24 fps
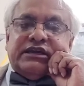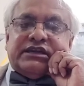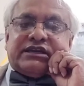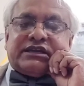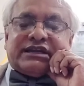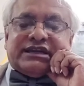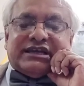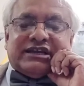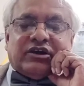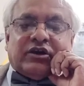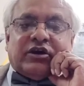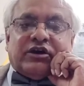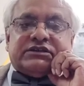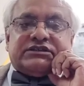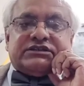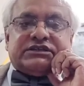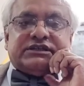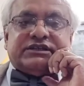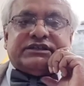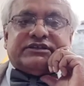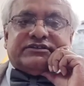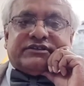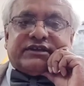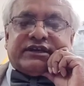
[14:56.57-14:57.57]
It
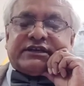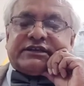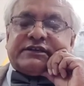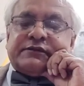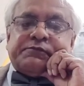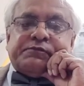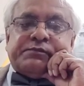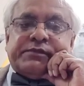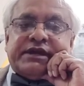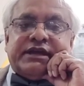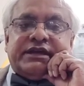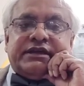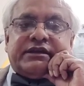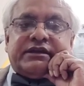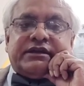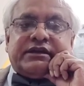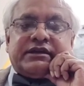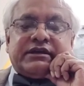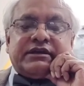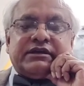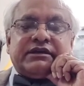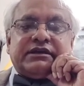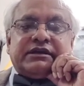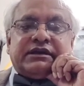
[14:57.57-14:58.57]
cannot exactly
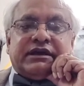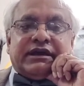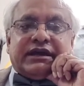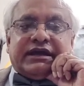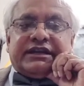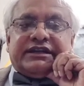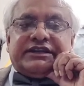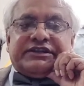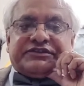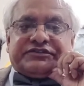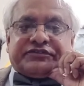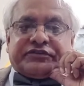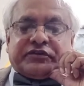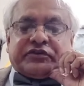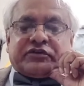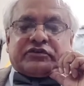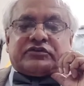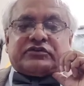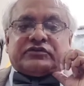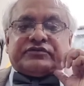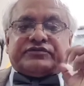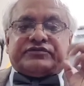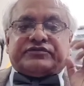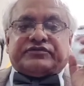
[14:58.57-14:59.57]
make any
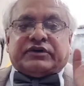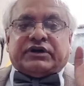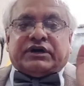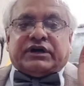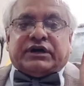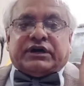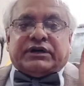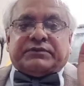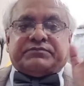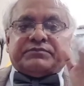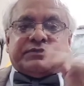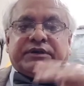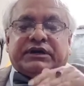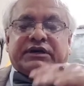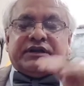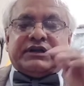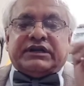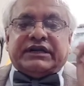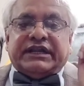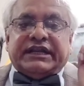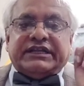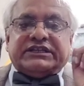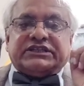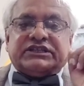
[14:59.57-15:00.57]
sort of
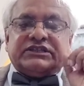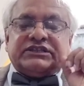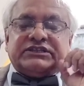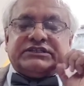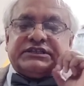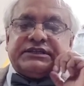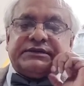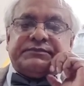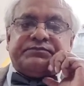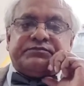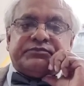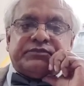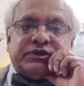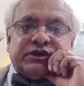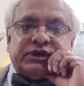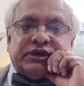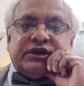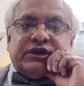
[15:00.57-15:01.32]
relationship,